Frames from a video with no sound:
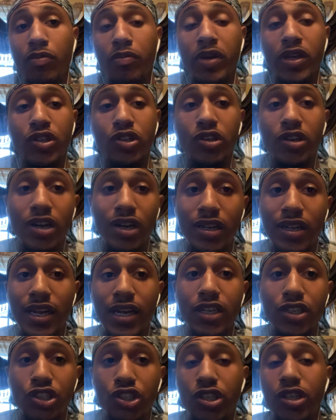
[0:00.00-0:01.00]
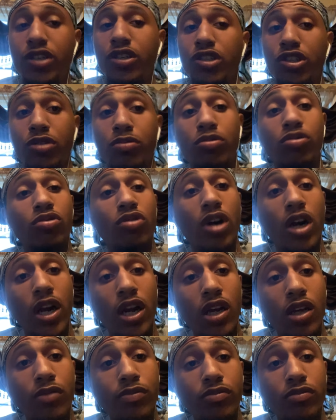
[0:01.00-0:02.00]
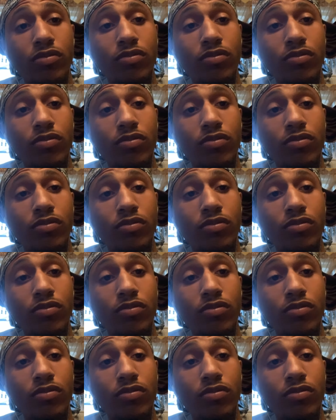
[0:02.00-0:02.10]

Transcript: Make sure y'all like, share, and subscribe.